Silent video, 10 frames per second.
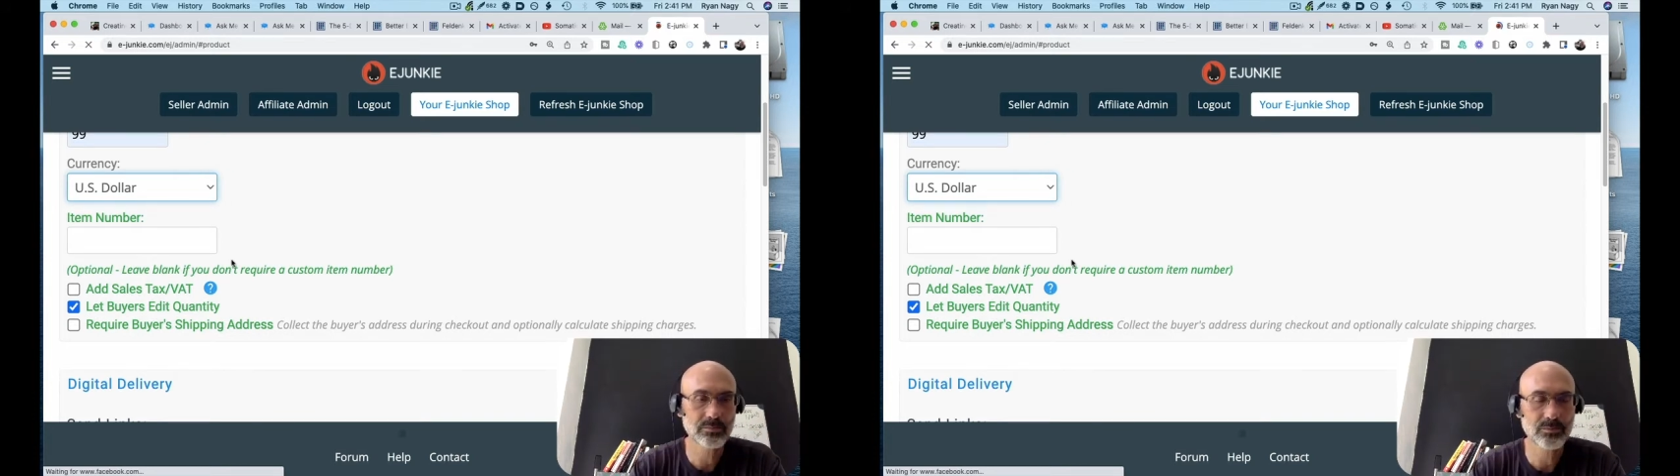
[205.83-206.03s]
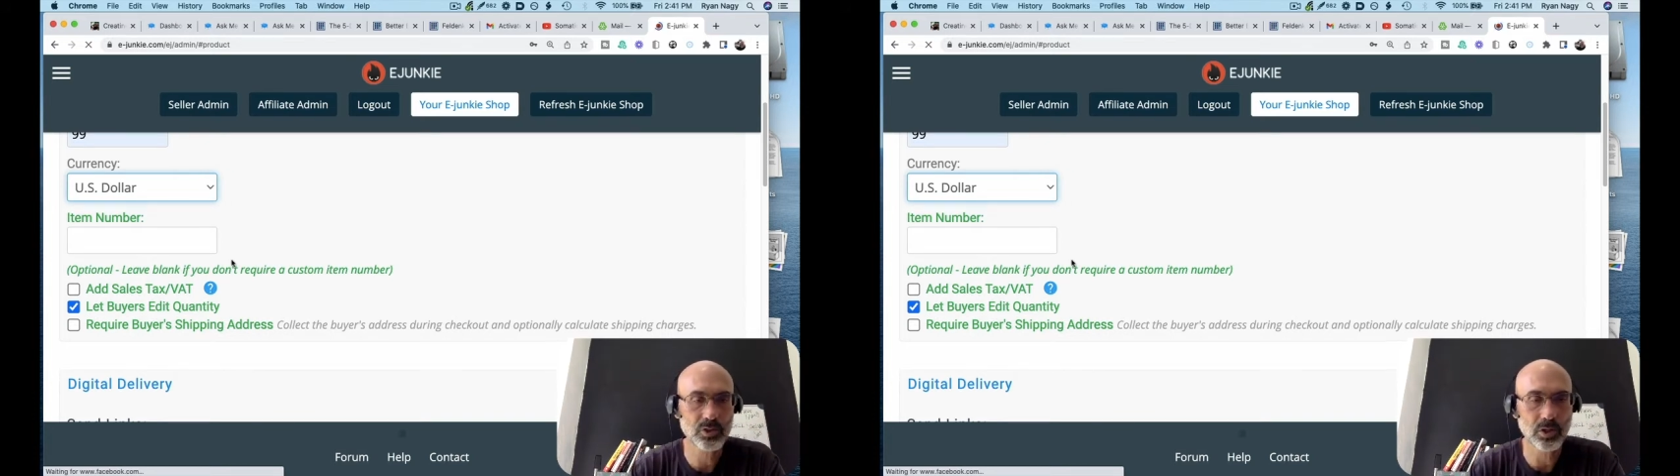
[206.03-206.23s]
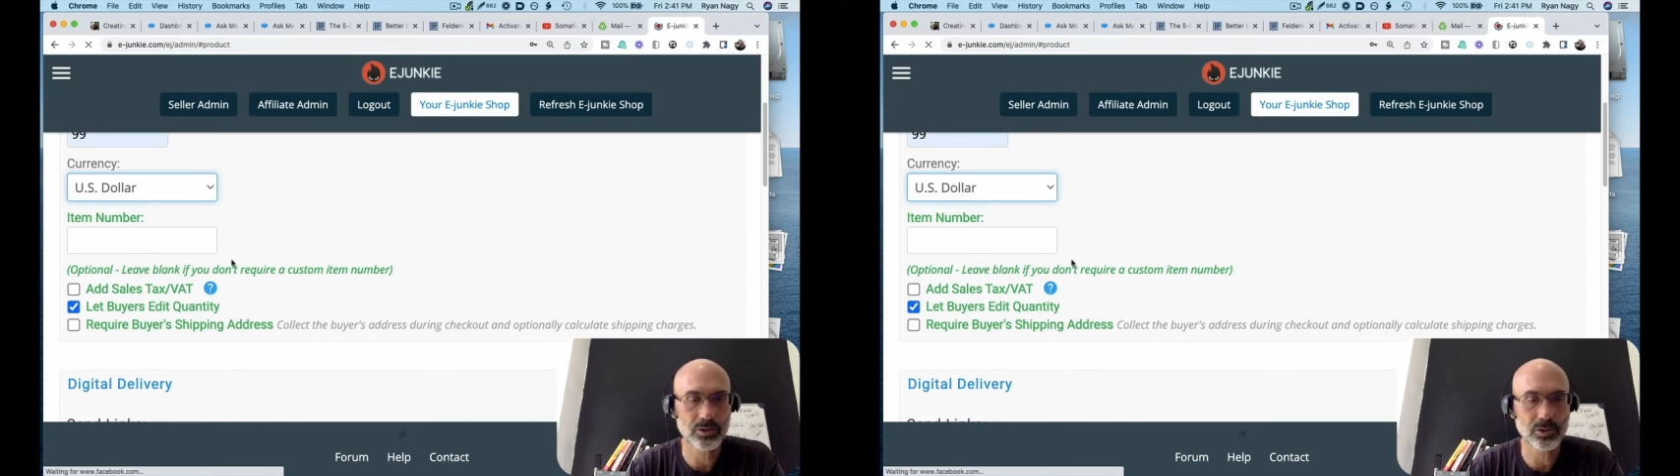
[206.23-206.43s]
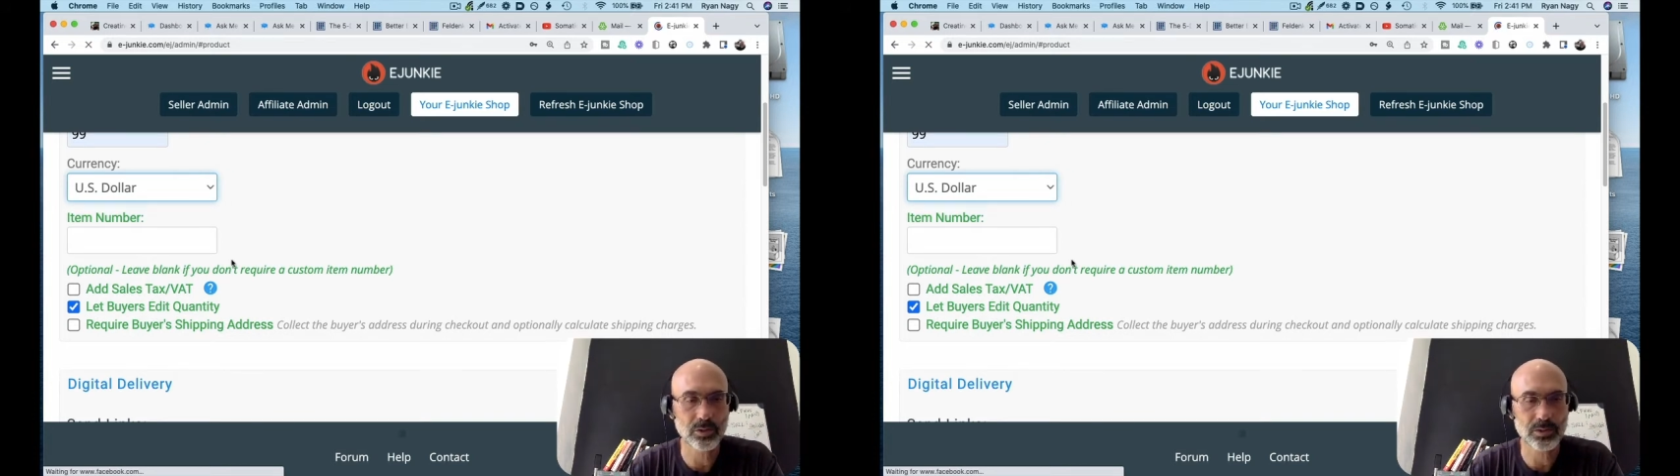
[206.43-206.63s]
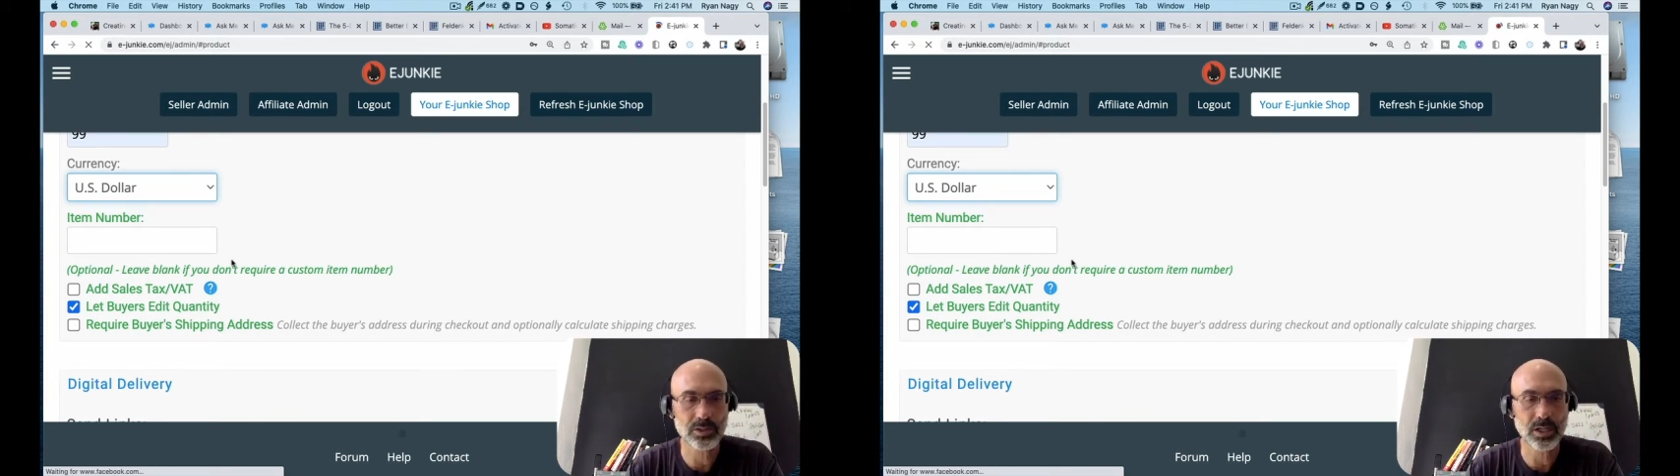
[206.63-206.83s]
charge in
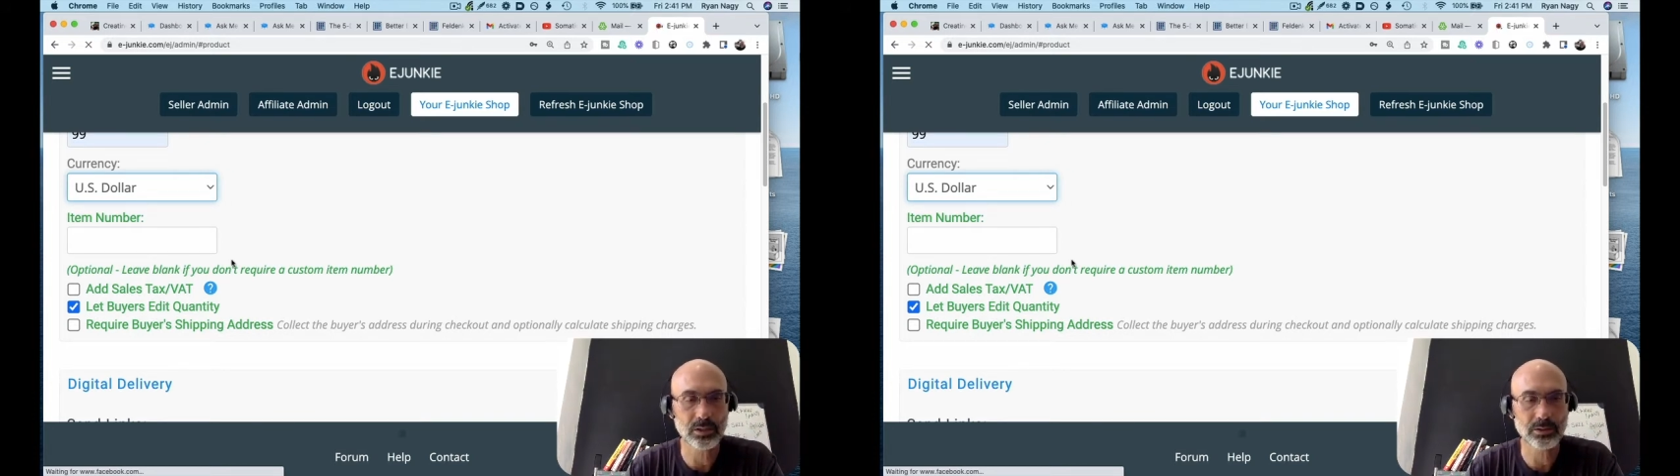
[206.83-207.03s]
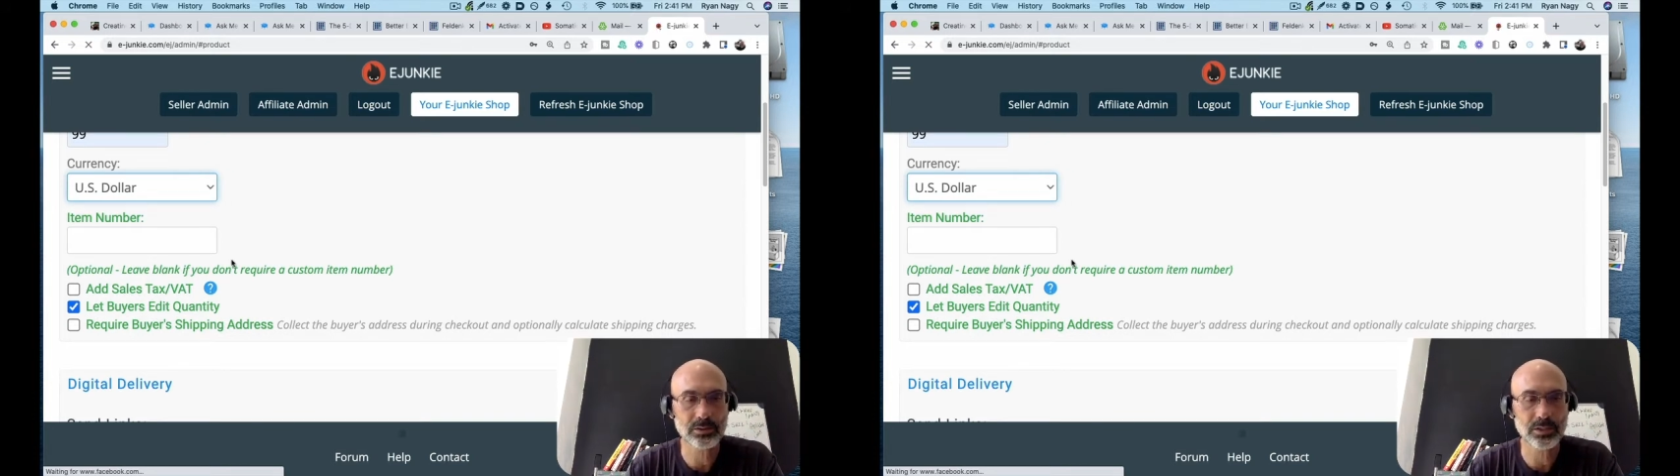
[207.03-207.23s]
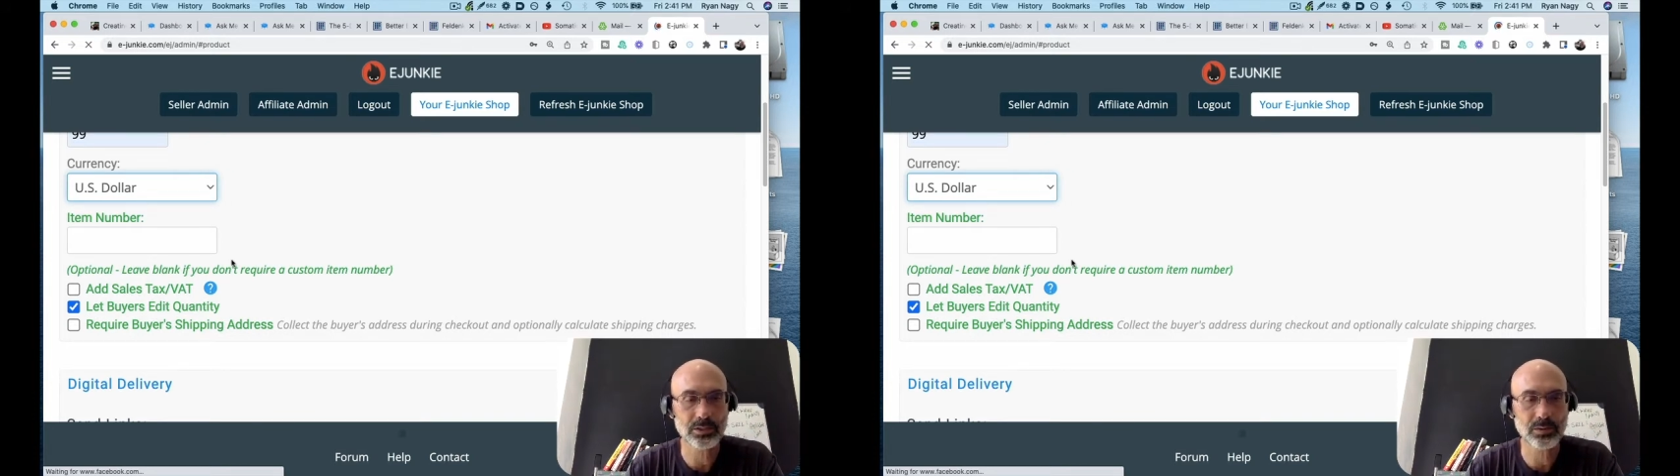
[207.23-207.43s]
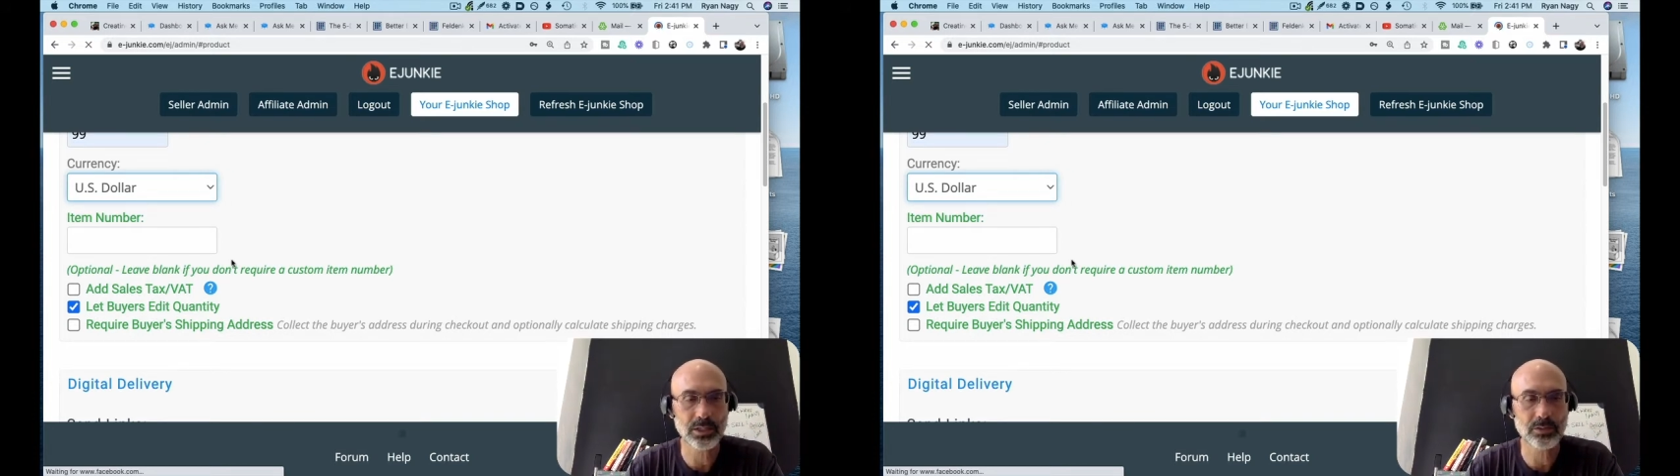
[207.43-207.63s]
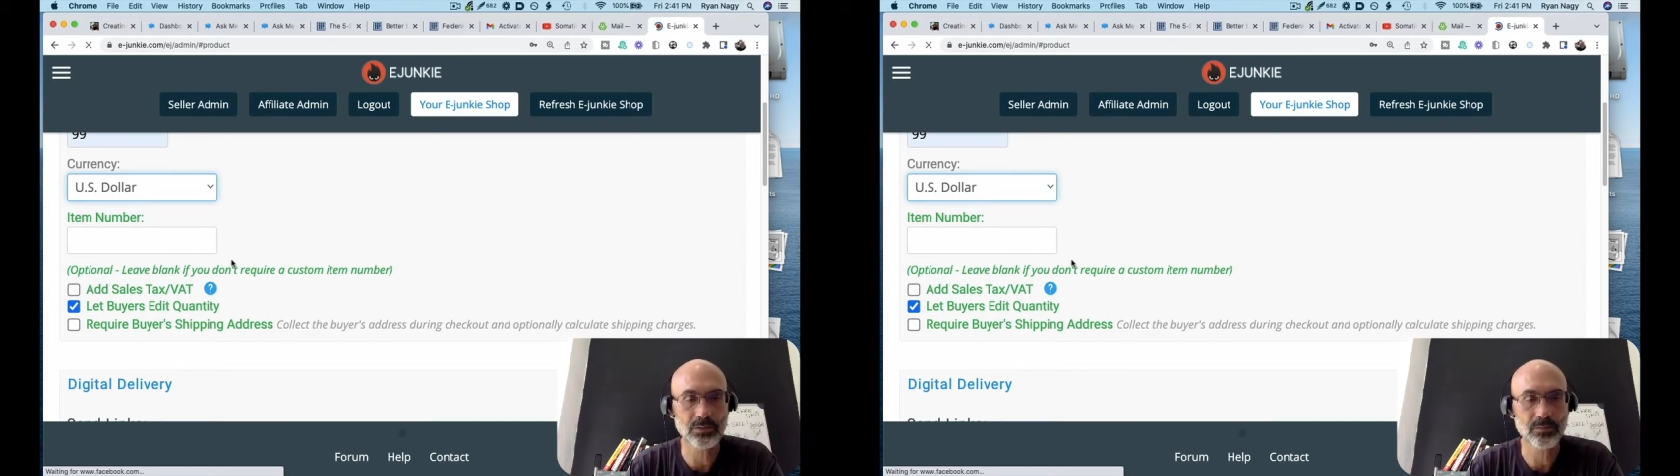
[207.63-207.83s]
US dollars. That's what I
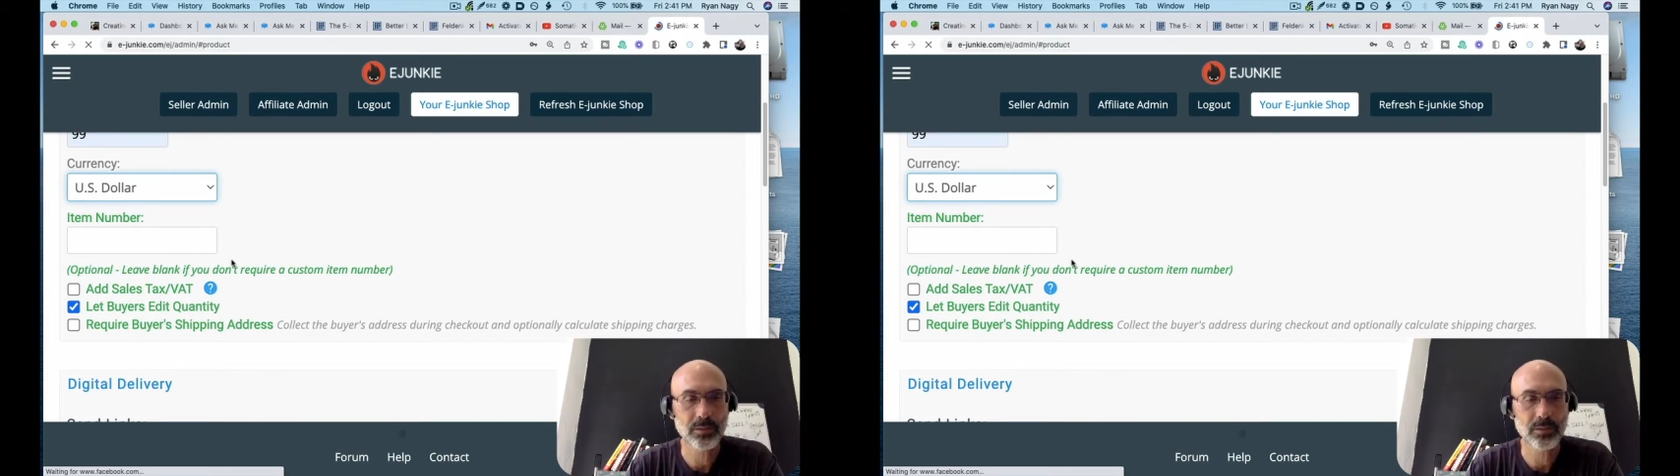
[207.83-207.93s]
do.